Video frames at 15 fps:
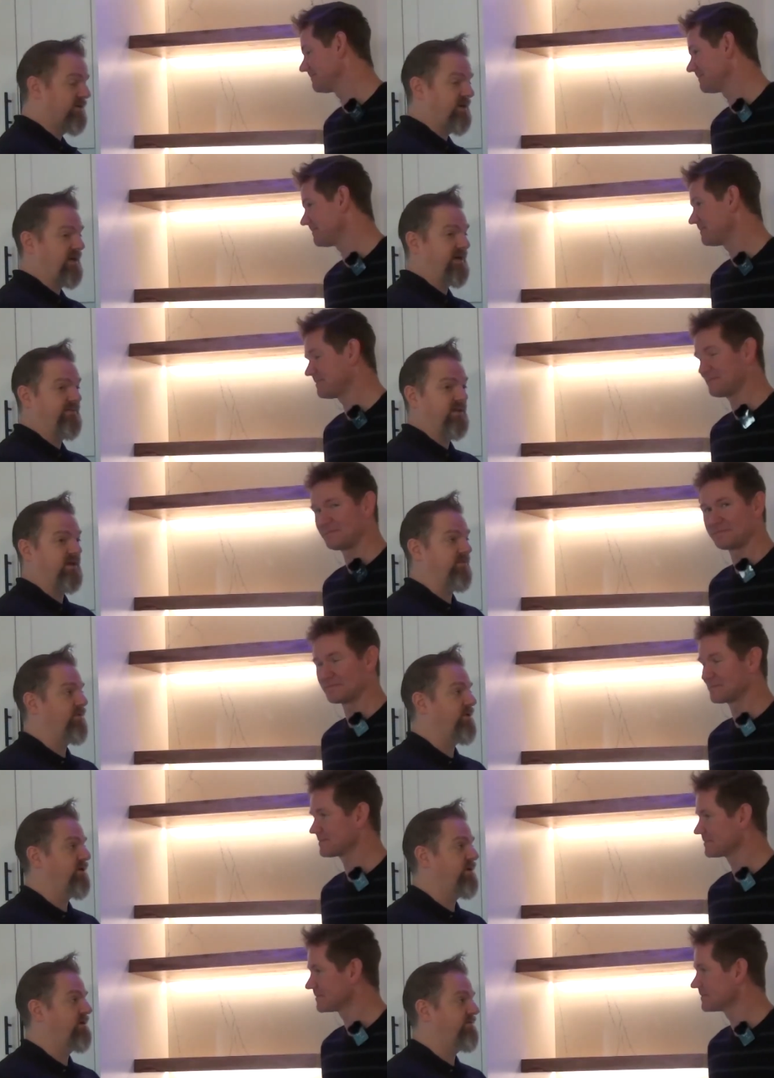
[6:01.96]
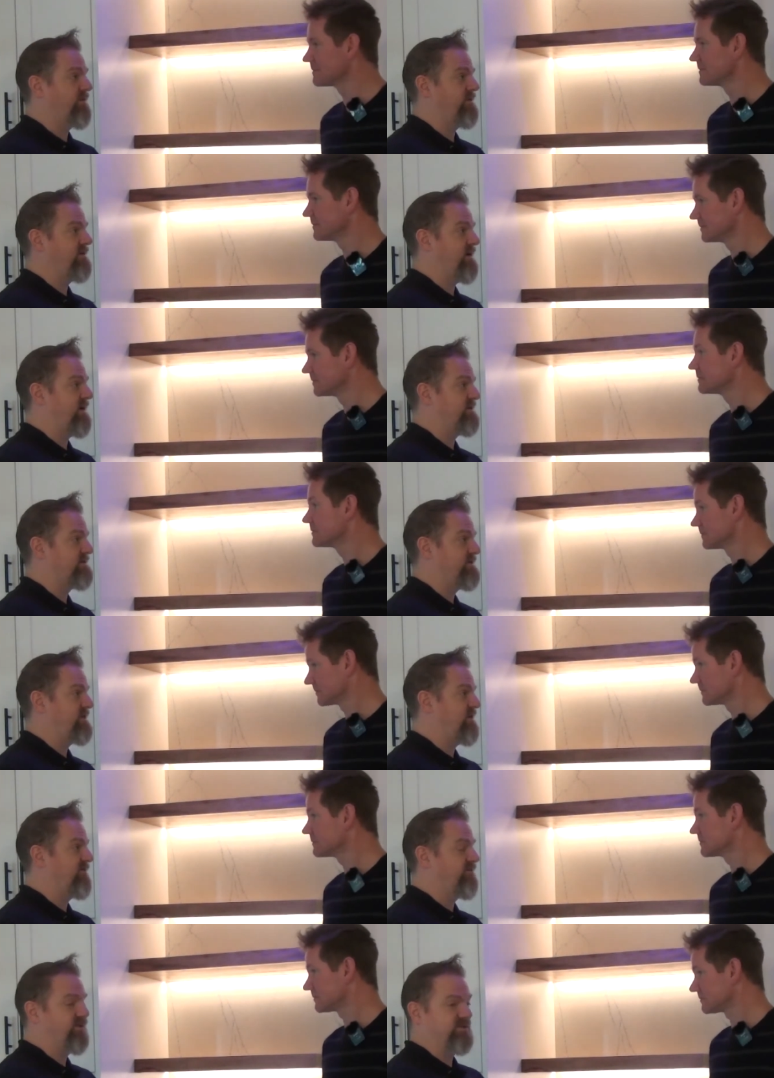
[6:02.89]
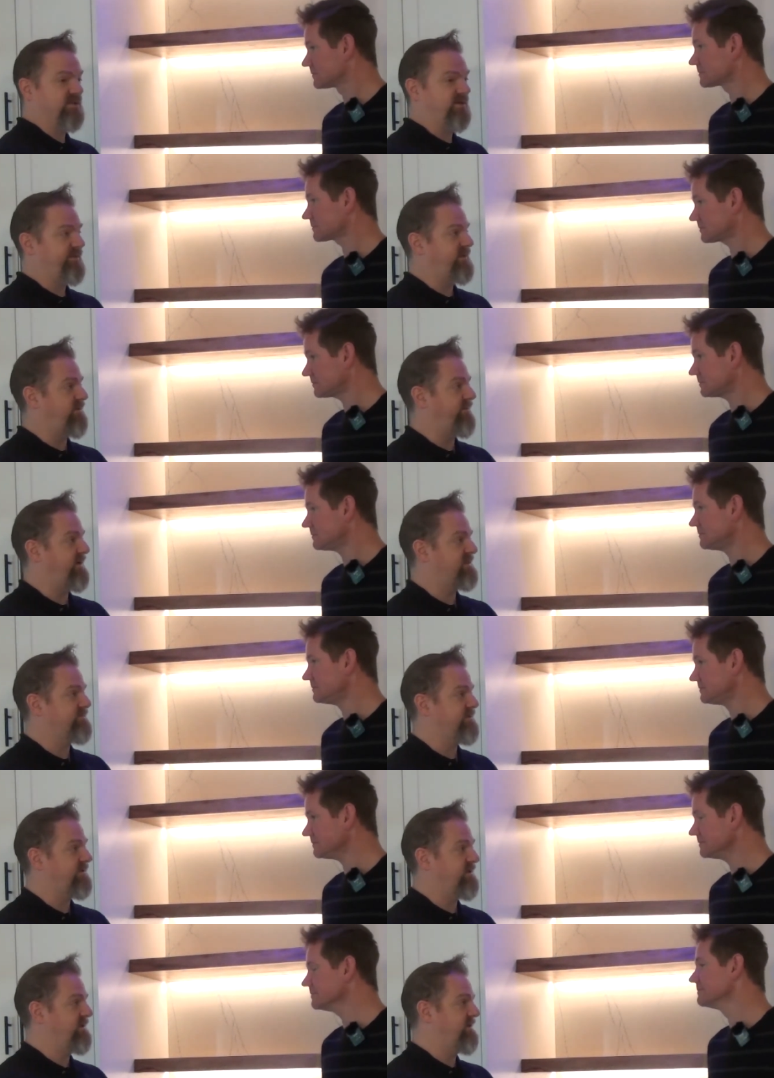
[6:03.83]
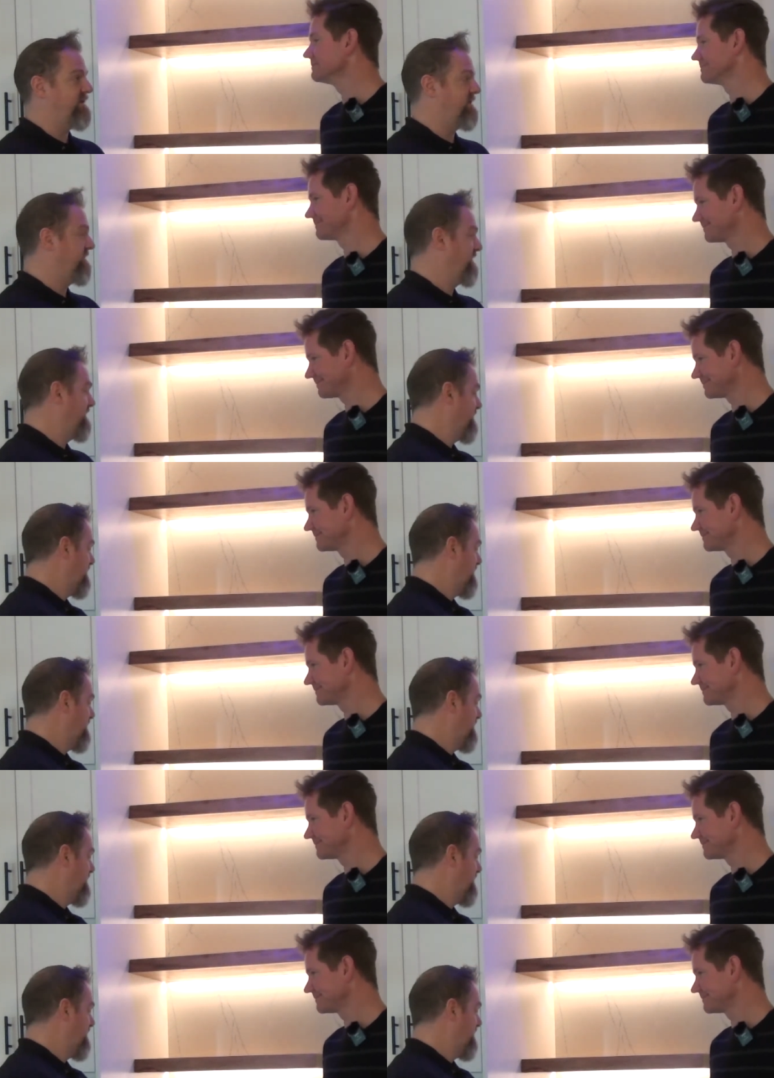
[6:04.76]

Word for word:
Speaker 1: you're going to have like a party over at your house, and you know everybody's going to be in the basement, you know,